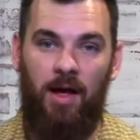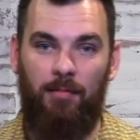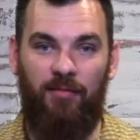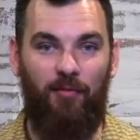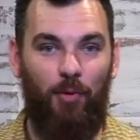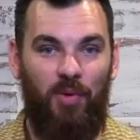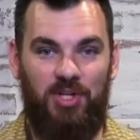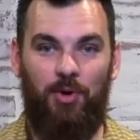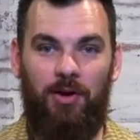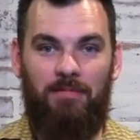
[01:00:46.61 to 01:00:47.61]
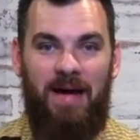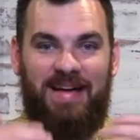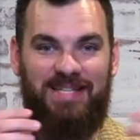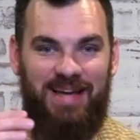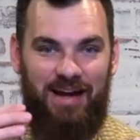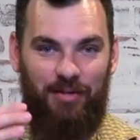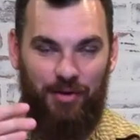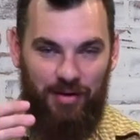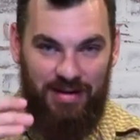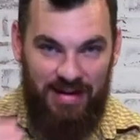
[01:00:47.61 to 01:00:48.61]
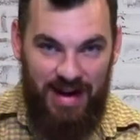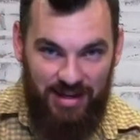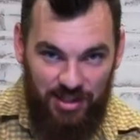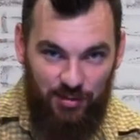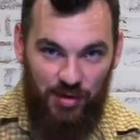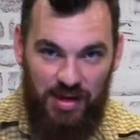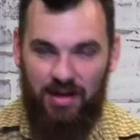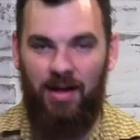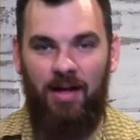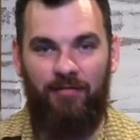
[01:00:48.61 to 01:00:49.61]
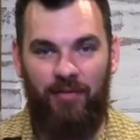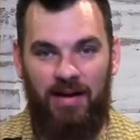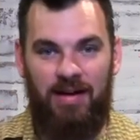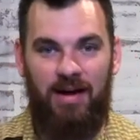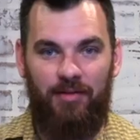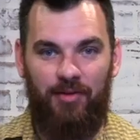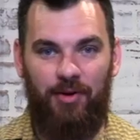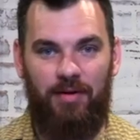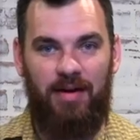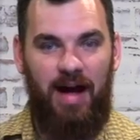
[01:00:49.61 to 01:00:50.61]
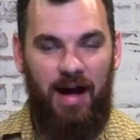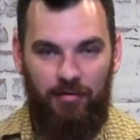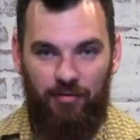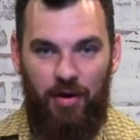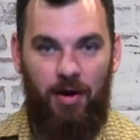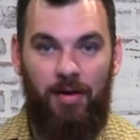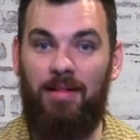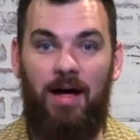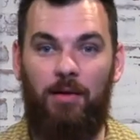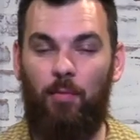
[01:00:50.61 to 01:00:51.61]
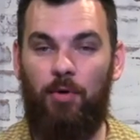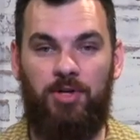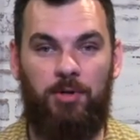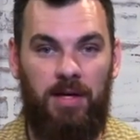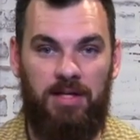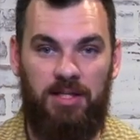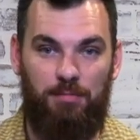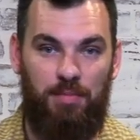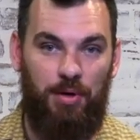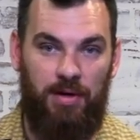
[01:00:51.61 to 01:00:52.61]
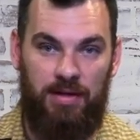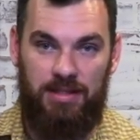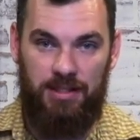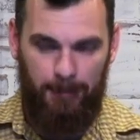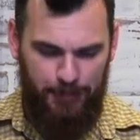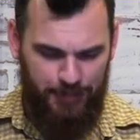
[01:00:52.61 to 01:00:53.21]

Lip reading: before we join back together next week for another Calvary Online worship experience,